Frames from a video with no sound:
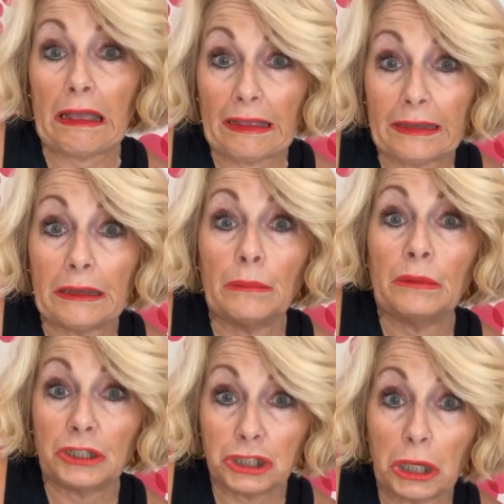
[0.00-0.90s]
I
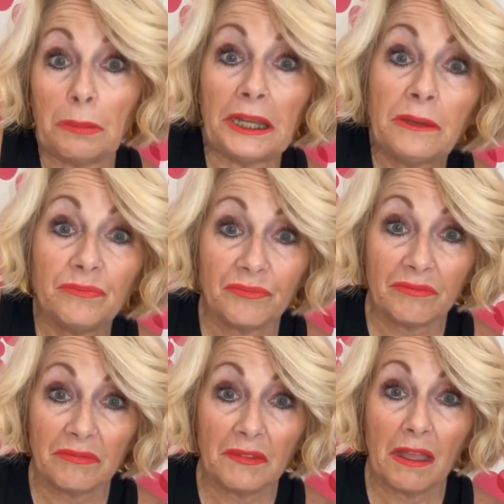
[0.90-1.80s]
am chubby,
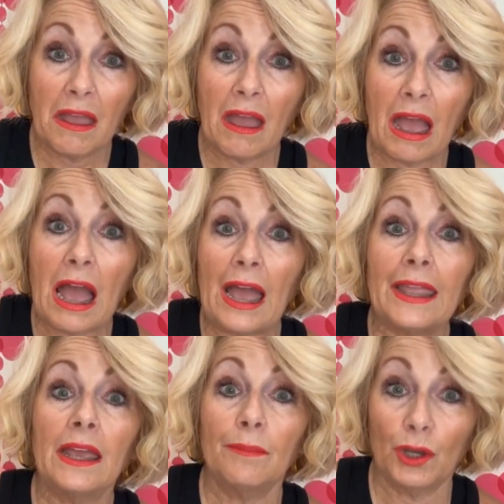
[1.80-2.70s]

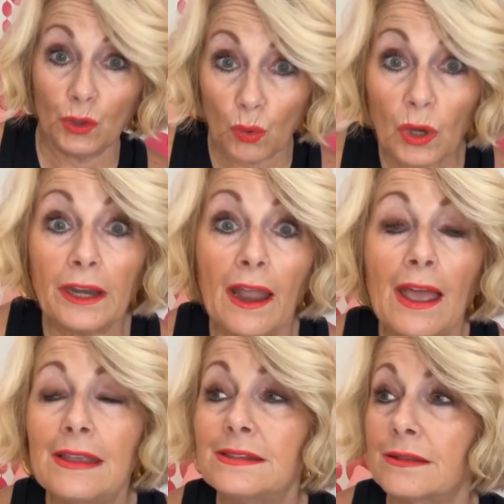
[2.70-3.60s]
I am
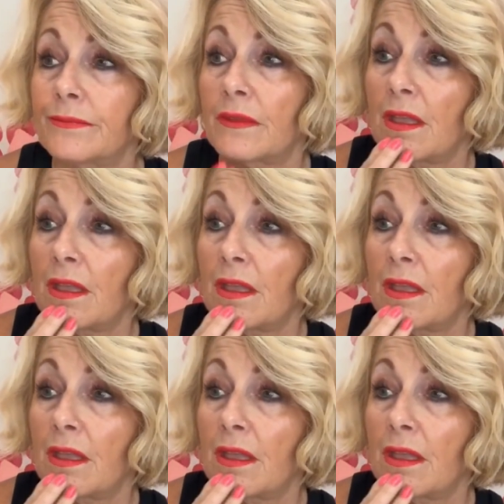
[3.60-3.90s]
unorganized,